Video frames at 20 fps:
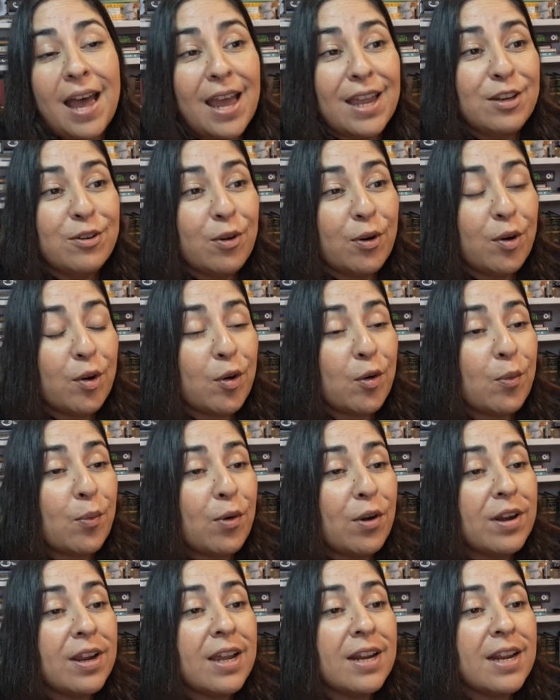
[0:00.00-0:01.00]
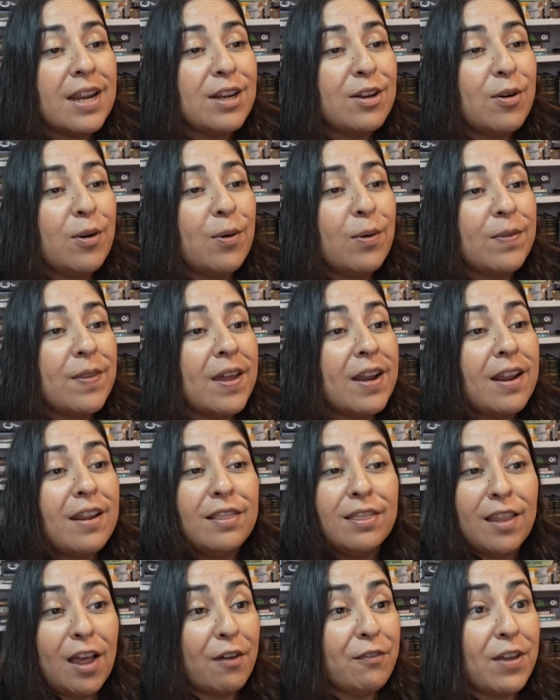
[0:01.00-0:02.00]
I know her work and I know that I
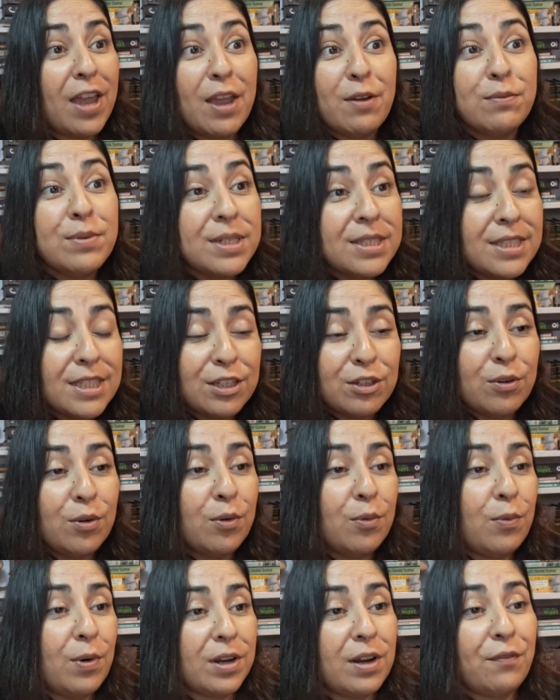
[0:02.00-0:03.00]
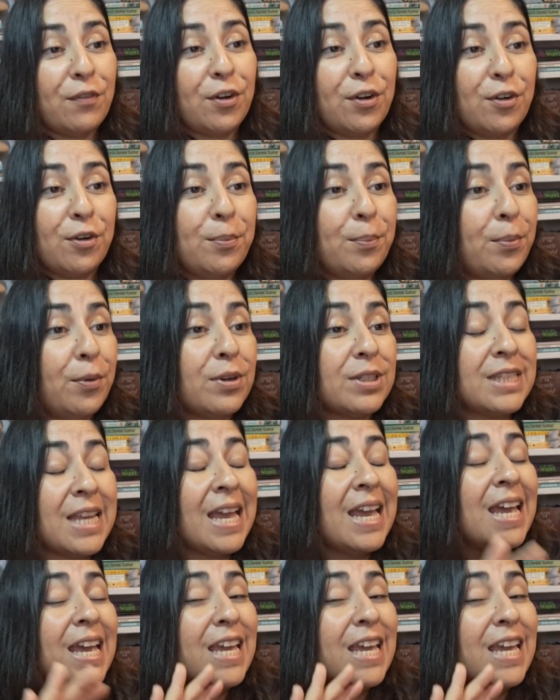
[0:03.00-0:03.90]
love every single one of her books.